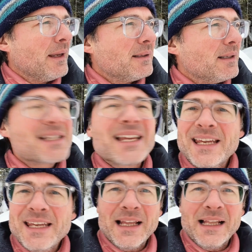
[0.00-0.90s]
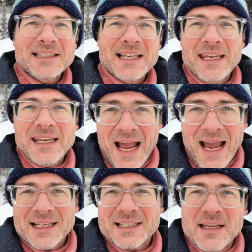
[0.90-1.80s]
Let's say he
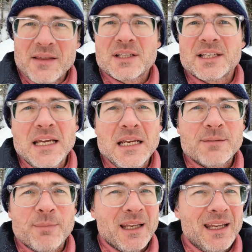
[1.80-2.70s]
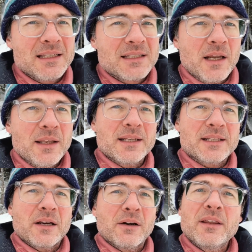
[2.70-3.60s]
acts in the scenes, but he's not
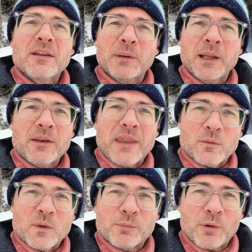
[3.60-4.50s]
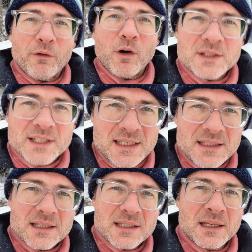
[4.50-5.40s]
necessarily the player that will provoke scenes.